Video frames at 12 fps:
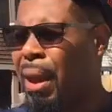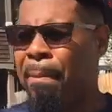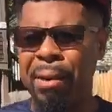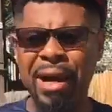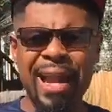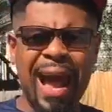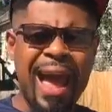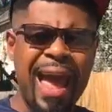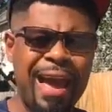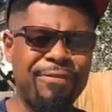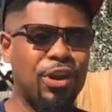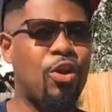But I
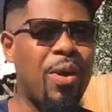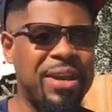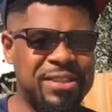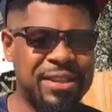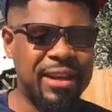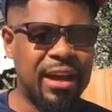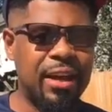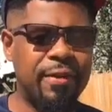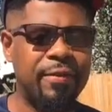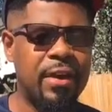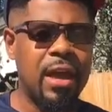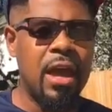have the question of,
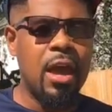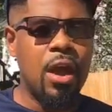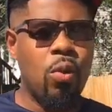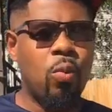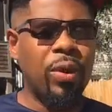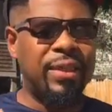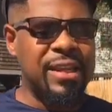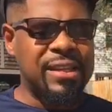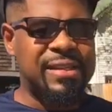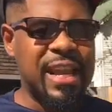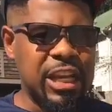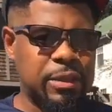with
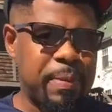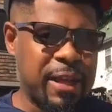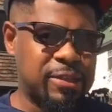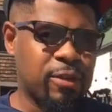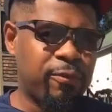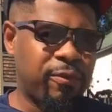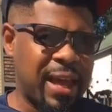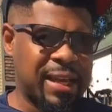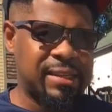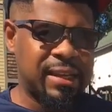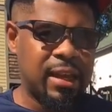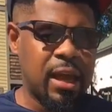these decks being so
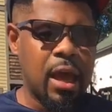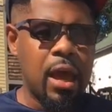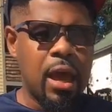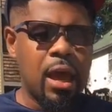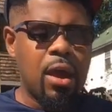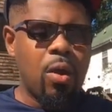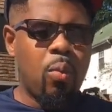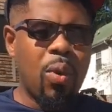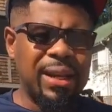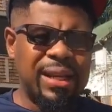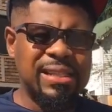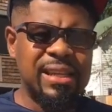flexy,
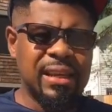what does